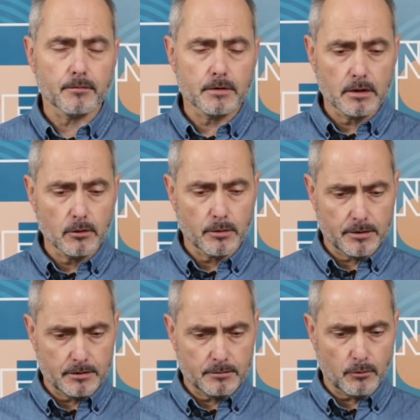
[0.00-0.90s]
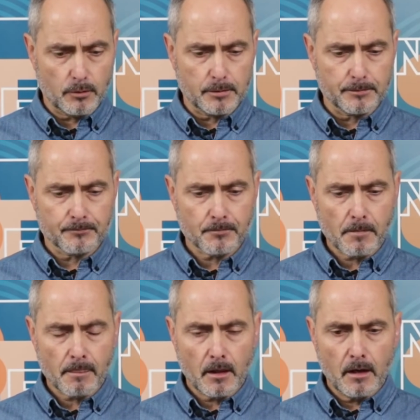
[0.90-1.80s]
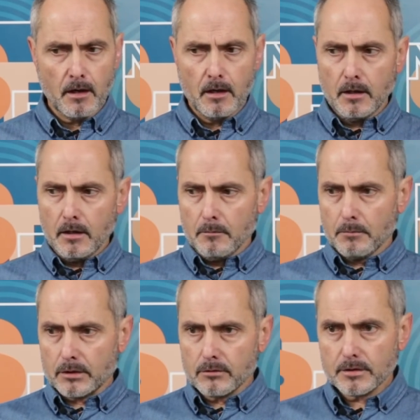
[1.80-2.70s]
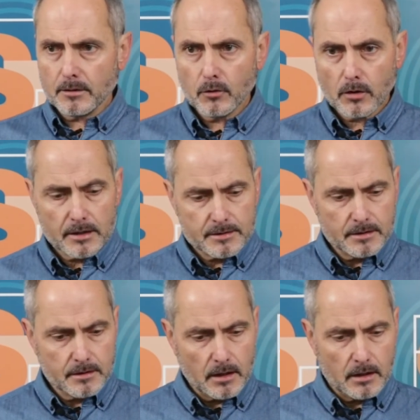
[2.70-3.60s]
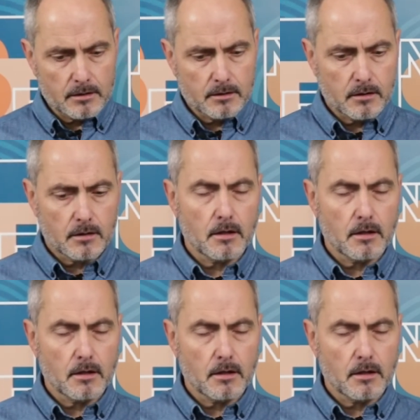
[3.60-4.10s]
deal with this problem. But to summarize in the end,